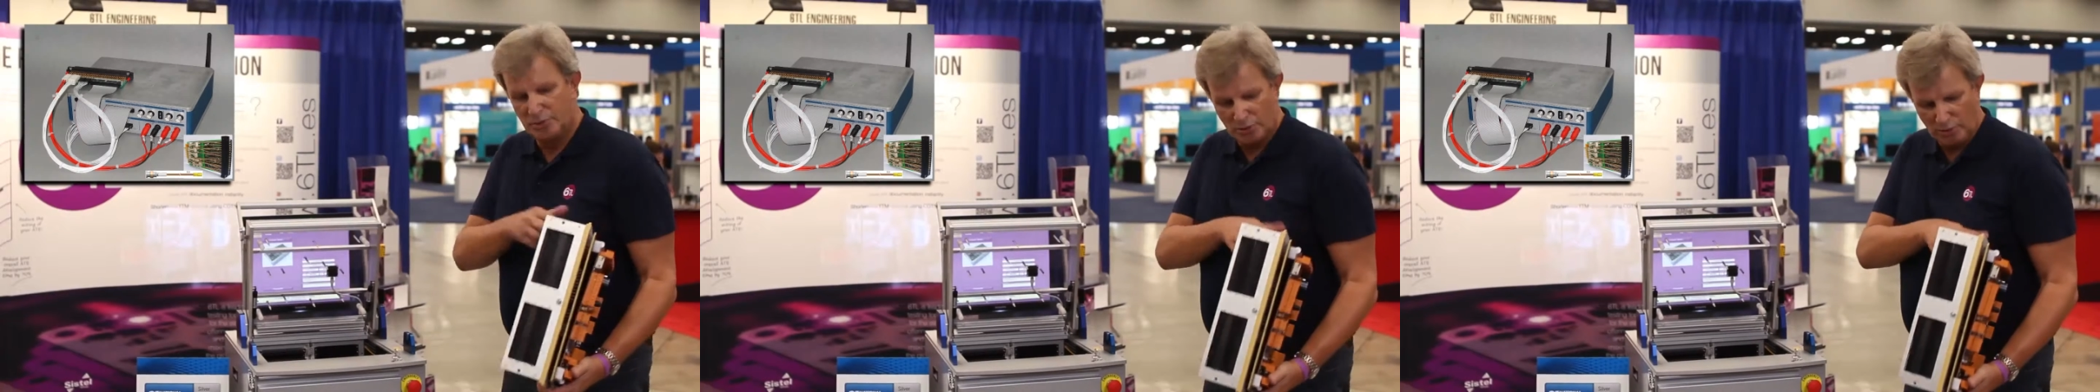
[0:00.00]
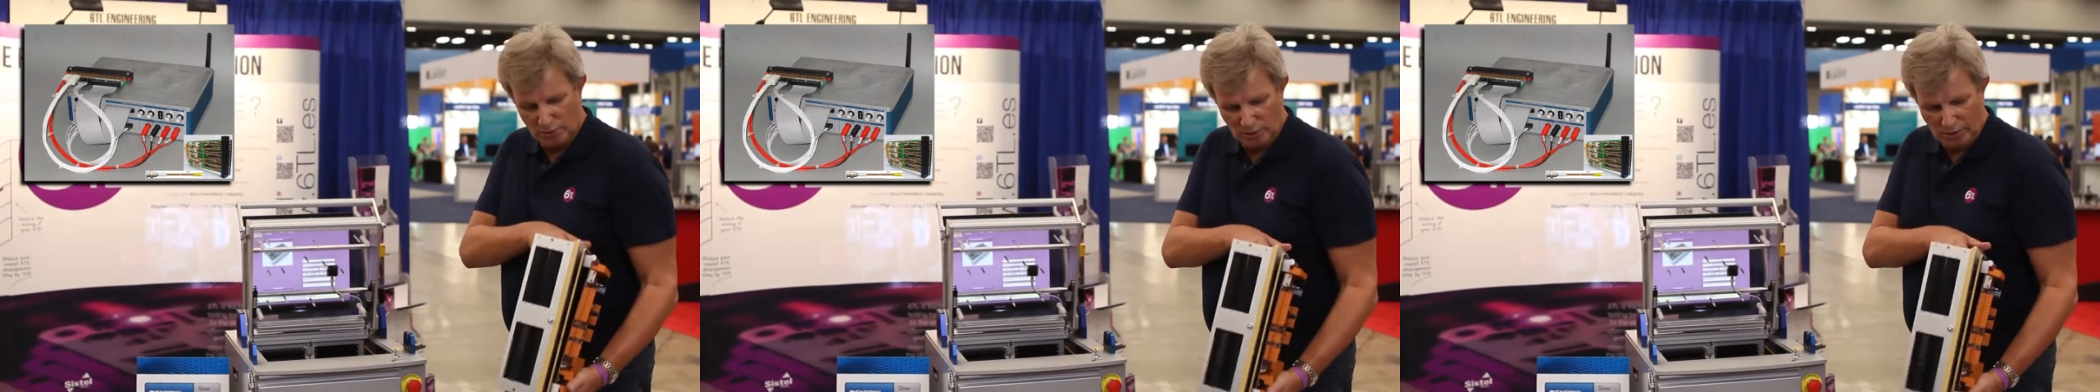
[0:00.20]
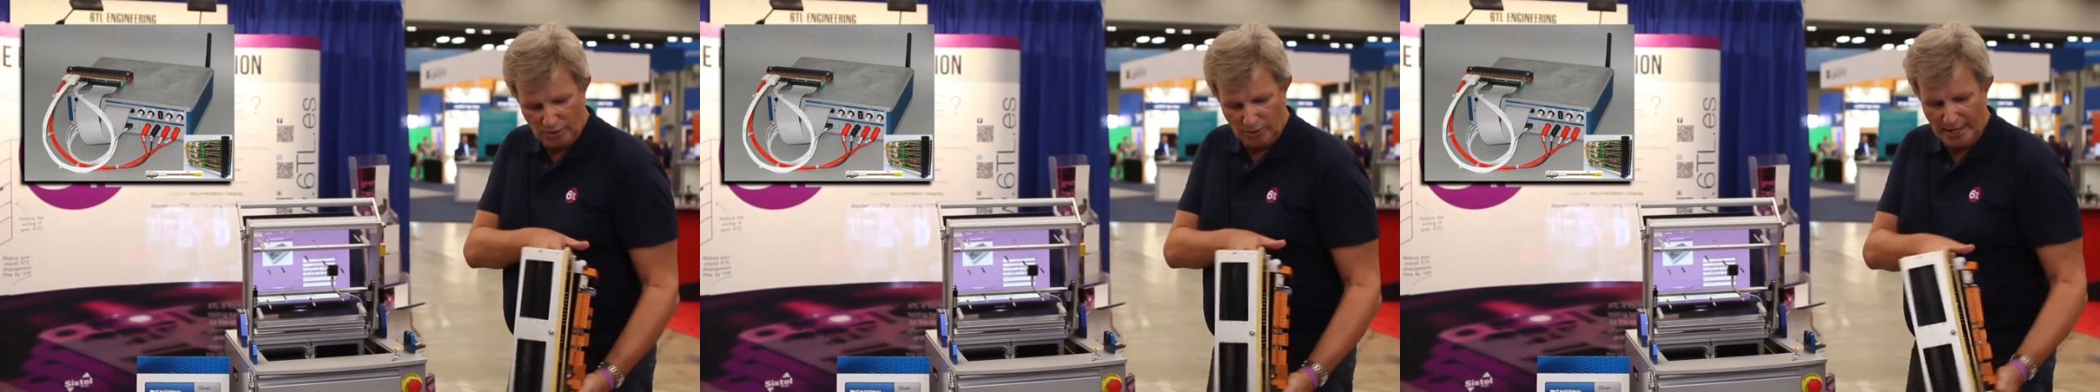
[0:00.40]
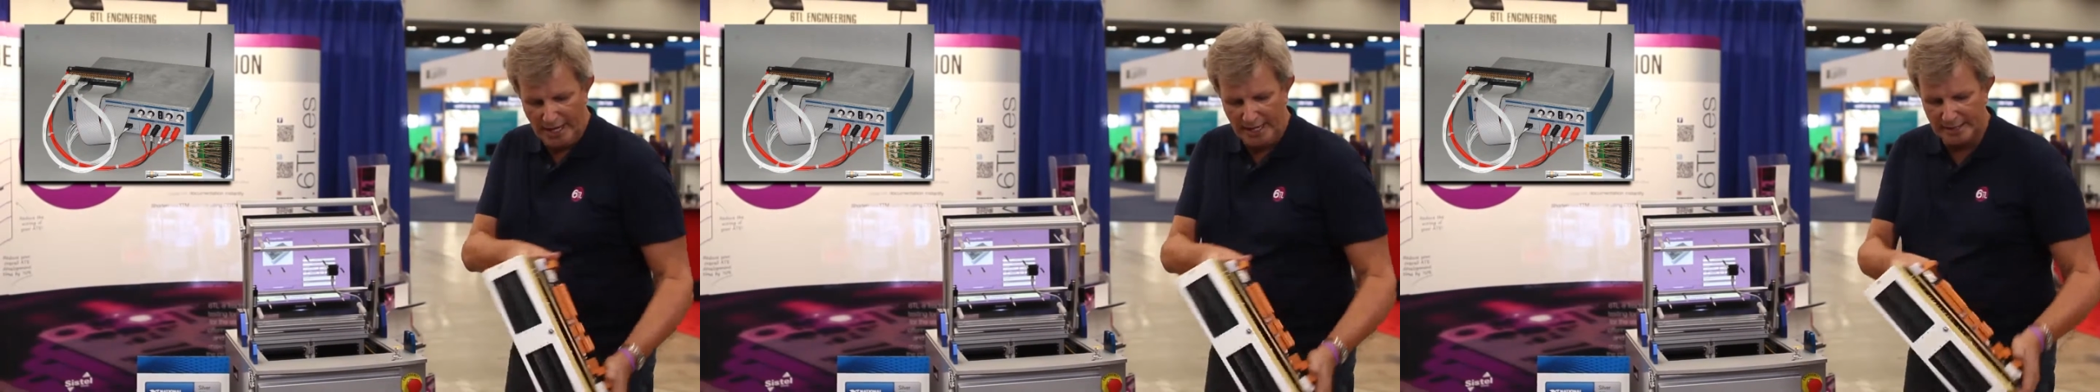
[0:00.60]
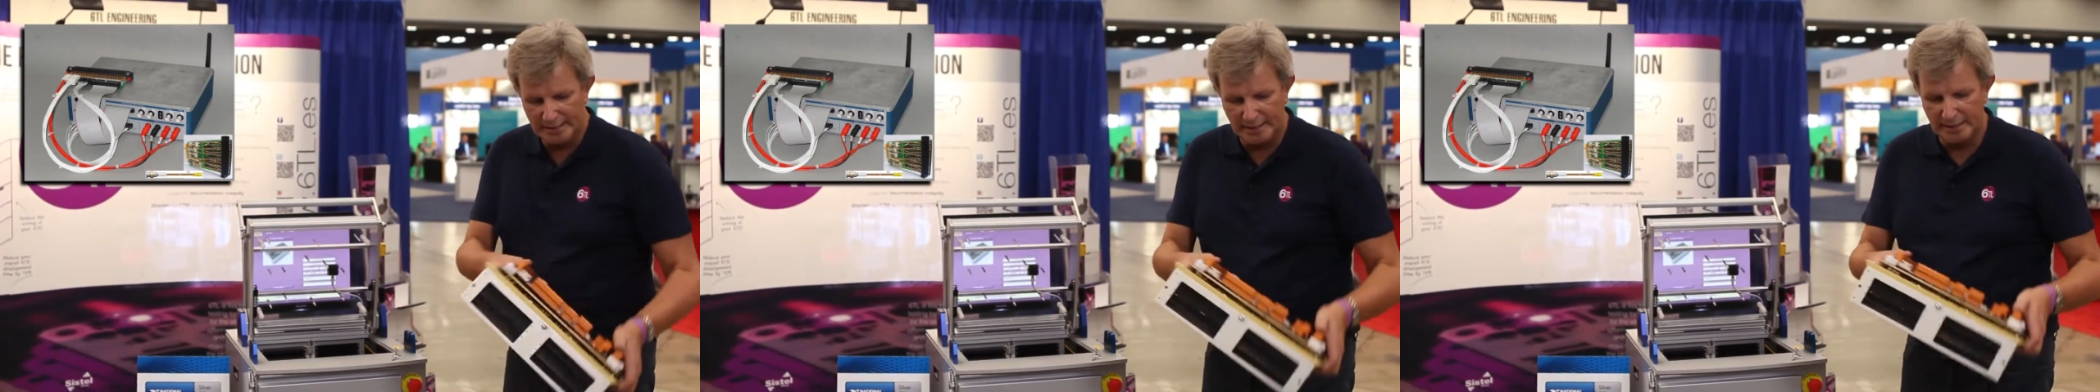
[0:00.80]
to
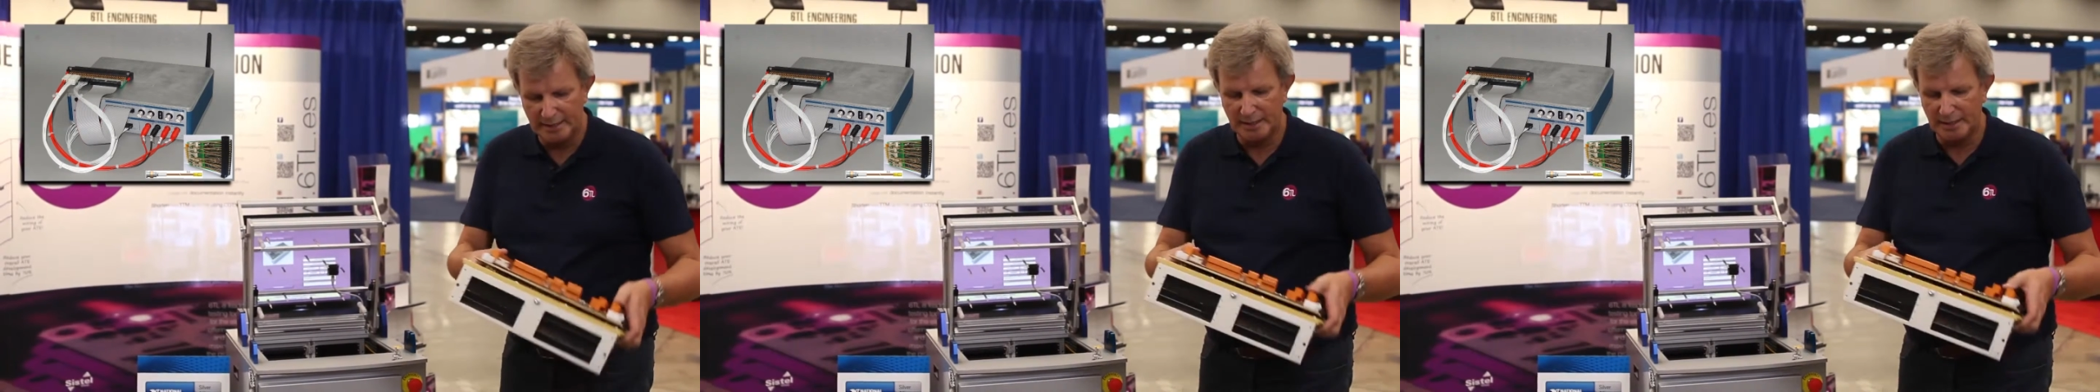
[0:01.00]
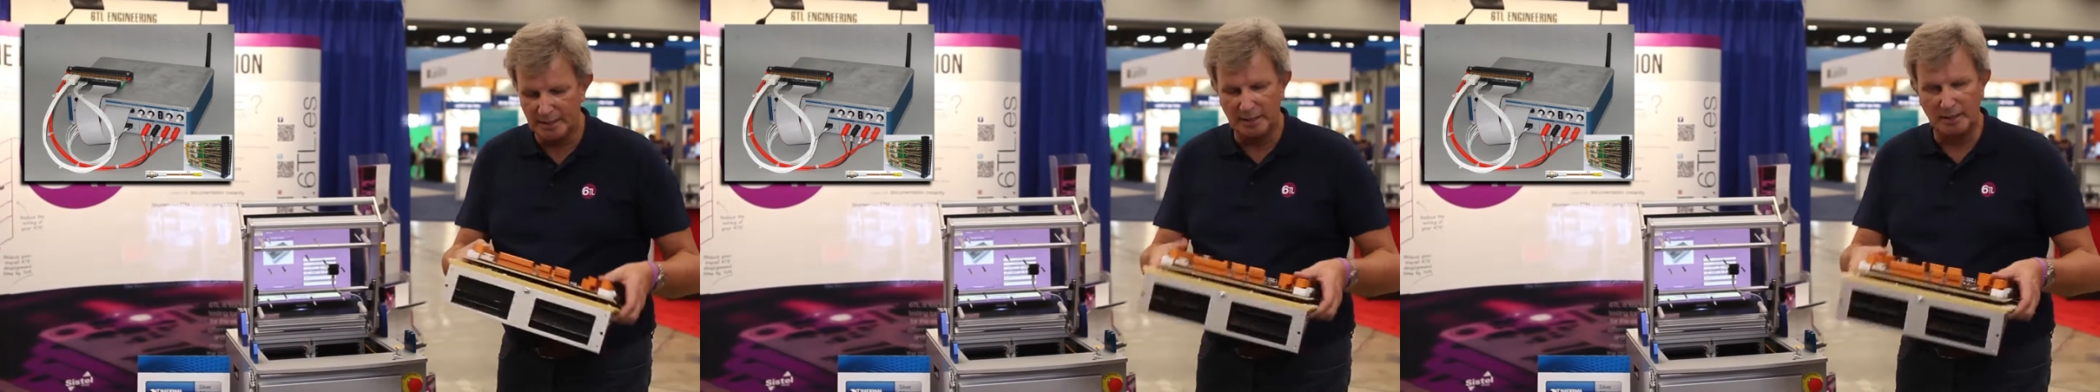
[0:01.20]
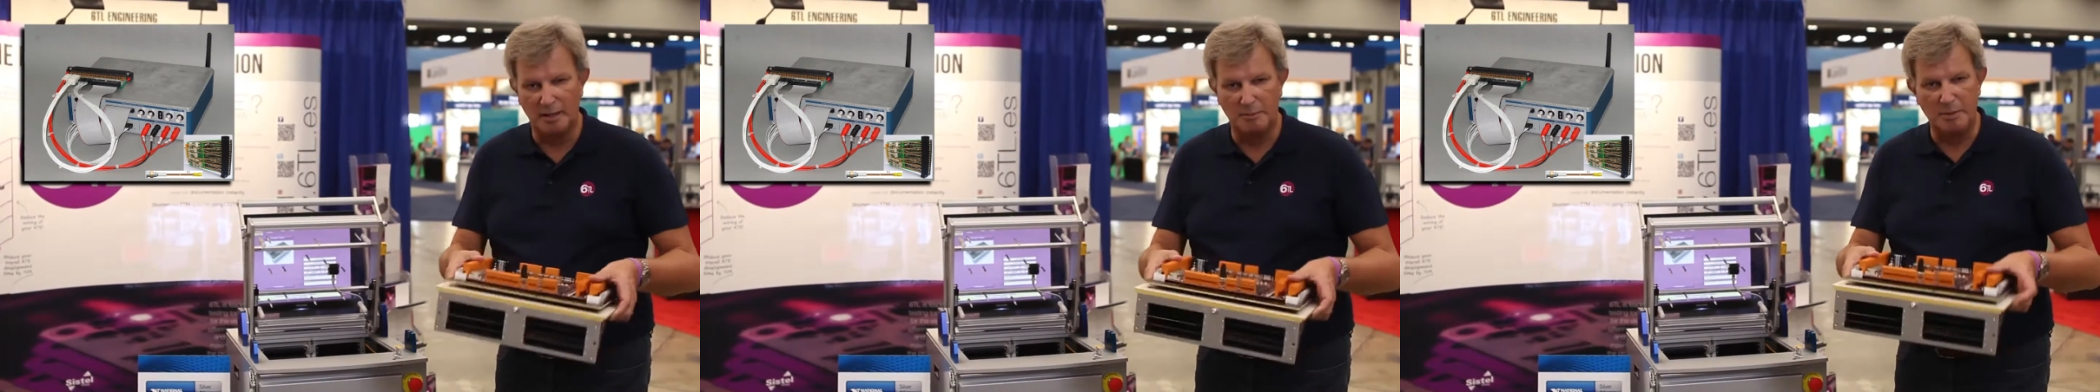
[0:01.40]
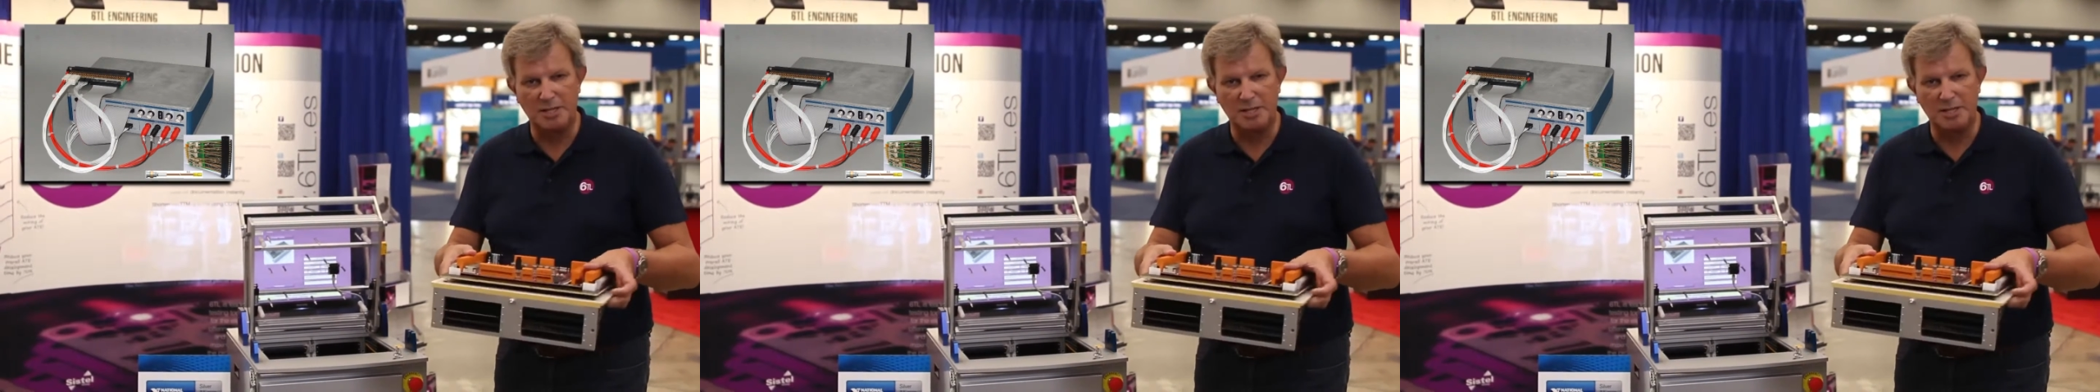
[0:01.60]
create a